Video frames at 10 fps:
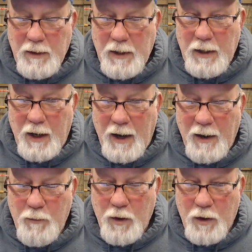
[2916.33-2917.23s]

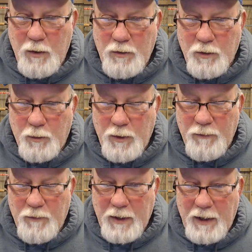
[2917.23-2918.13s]
I will go to the
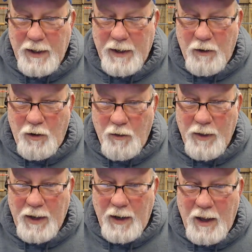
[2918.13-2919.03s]
river and let all
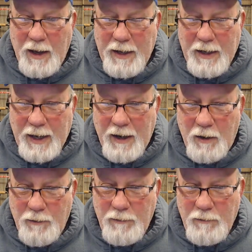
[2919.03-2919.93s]
that line
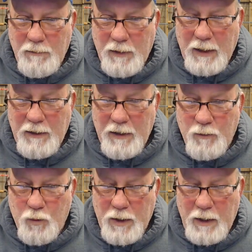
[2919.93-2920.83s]
out and
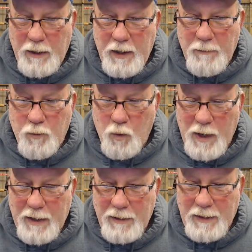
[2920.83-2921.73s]
then reel it up wet.